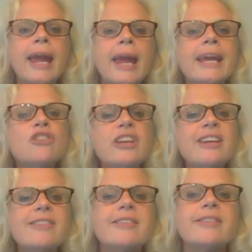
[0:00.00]
In
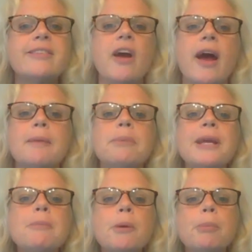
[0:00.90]
Jesus' time,
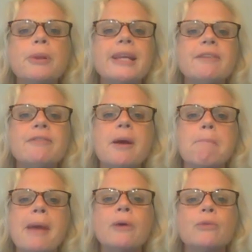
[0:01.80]
people believed
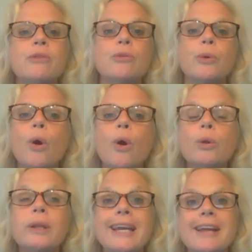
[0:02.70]
that mountains were
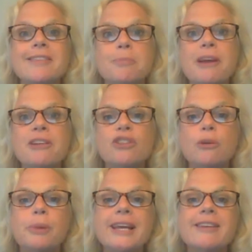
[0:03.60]
holy and special
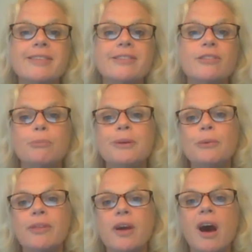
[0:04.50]
places to be
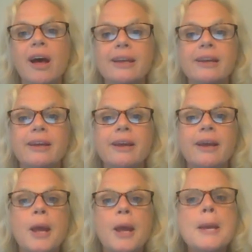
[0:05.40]
with God.
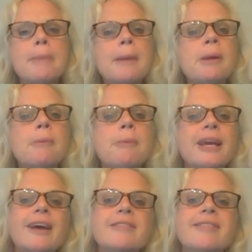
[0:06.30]
Maybe
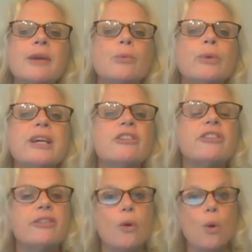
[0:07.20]
because they reached
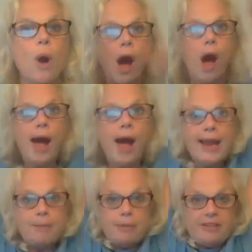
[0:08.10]
so
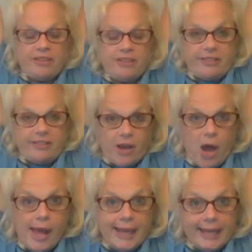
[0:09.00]
high up into the
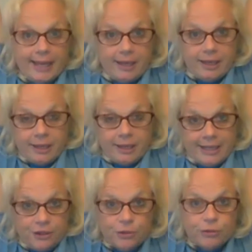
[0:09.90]
sky.
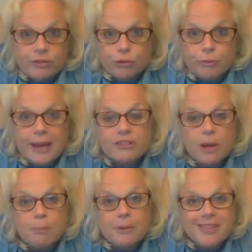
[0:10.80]
Can you stretch
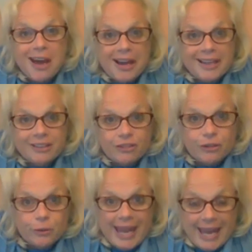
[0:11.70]
up as high as
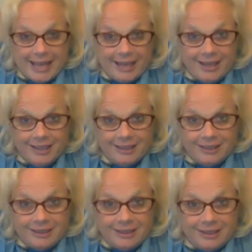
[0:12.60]
you can?
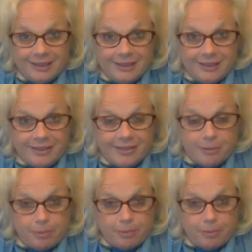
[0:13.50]
Tippy toes!